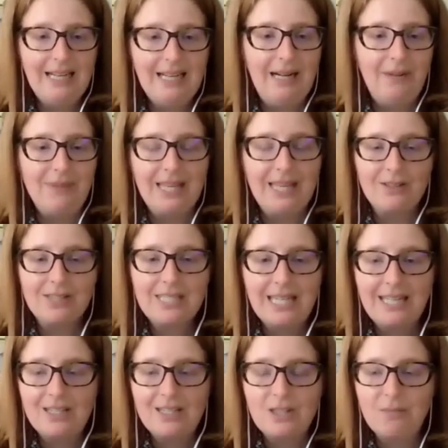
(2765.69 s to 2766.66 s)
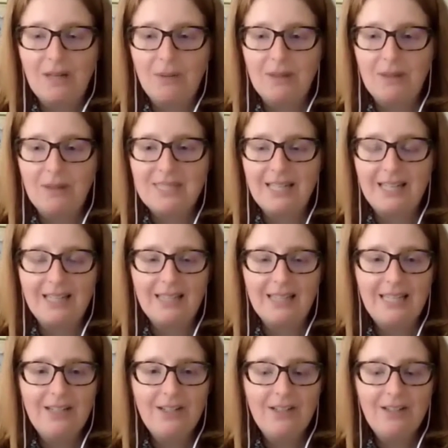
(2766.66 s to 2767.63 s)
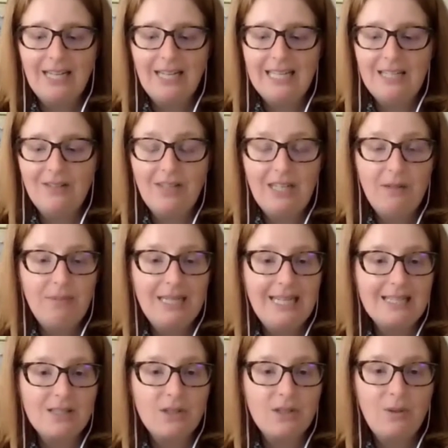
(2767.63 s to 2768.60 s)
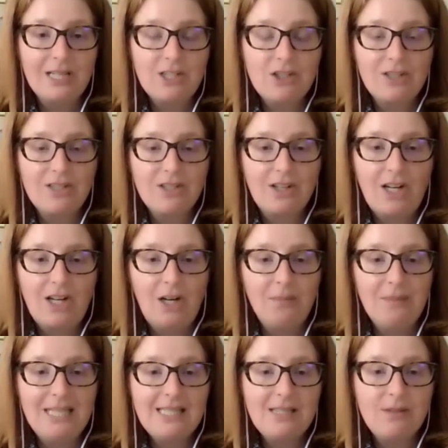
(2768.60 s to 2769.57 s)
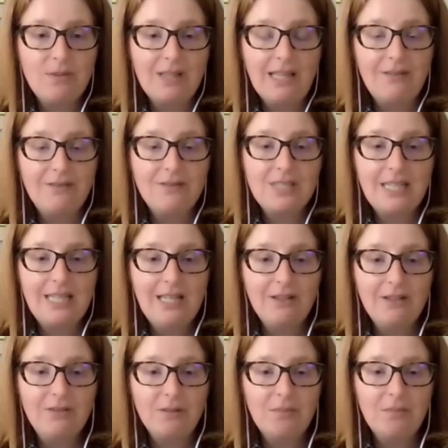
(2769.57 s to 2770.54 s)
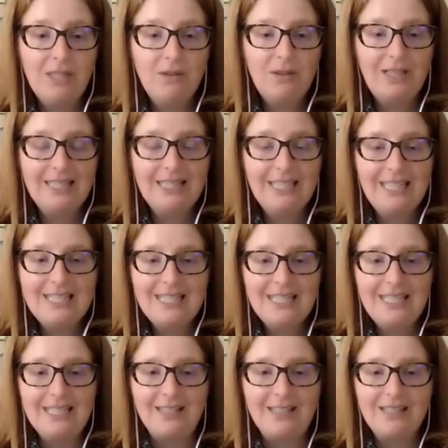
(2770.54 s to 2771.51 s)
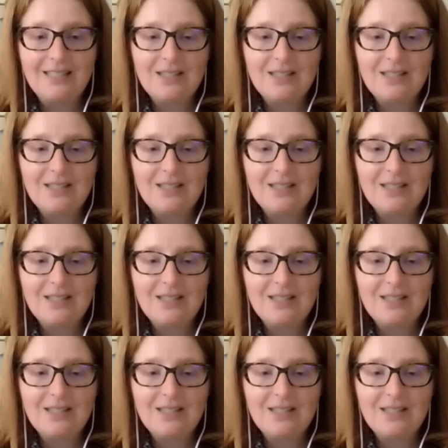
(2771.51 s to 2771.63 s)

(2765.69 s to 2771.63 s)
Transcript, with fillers: Um, that'll take you to my website later. And if anybody has questions or comments, would love to hear from you on LinkedIn.